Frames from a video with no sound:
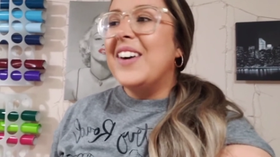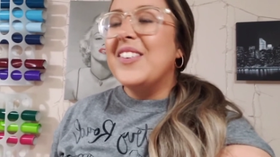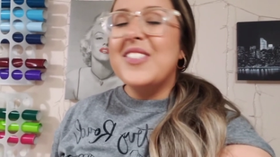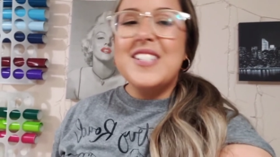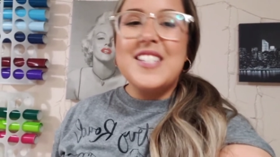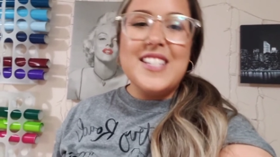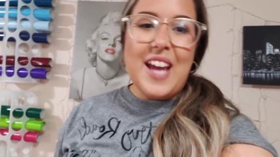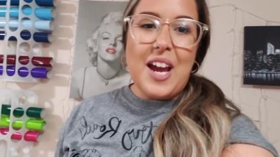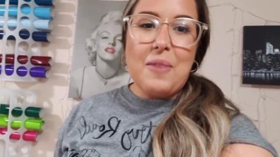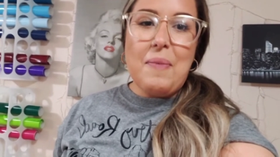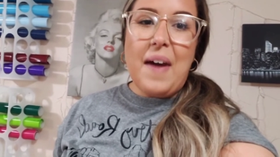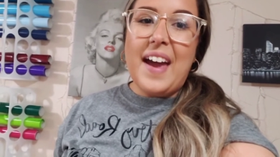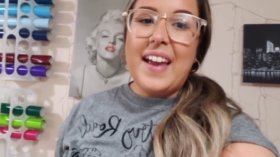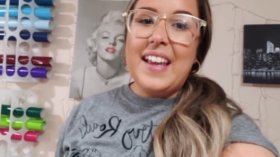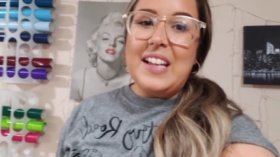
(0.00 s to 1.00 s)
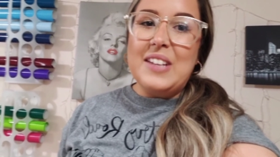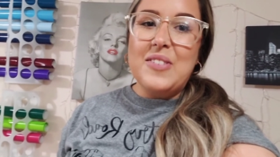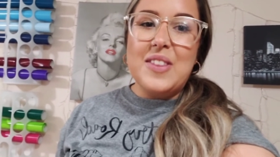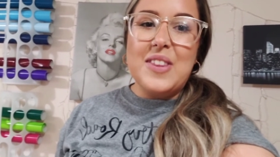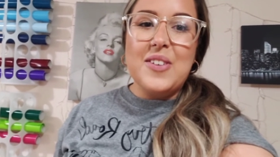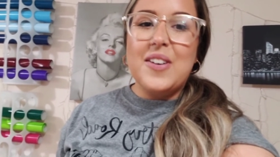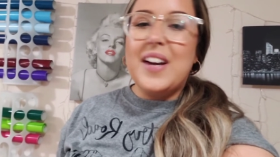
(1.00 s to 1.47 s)
I will check back in
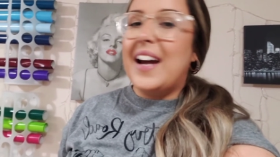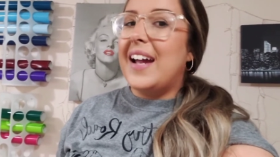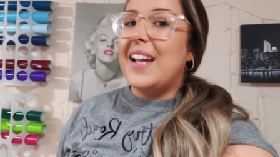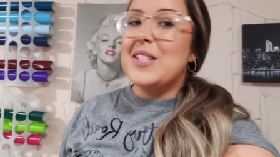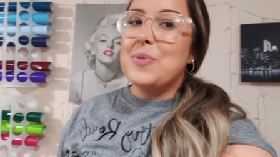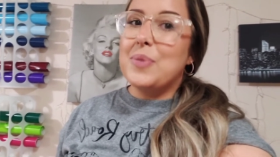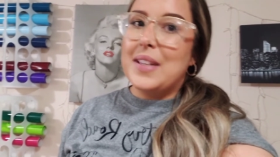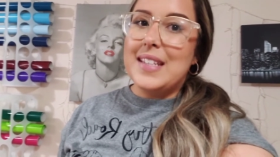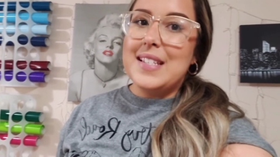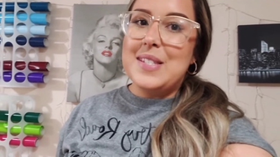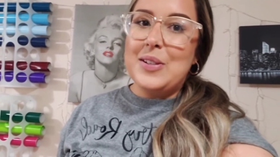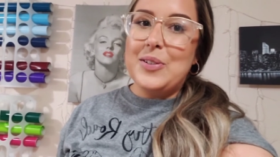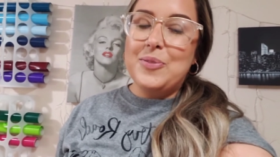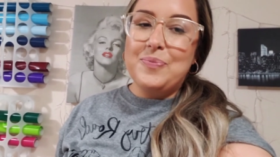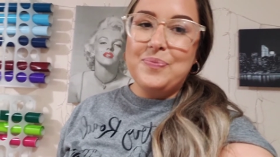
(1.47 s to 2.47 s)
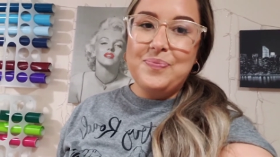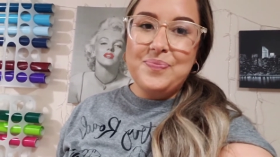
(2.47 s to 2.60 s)
with you guys really soon.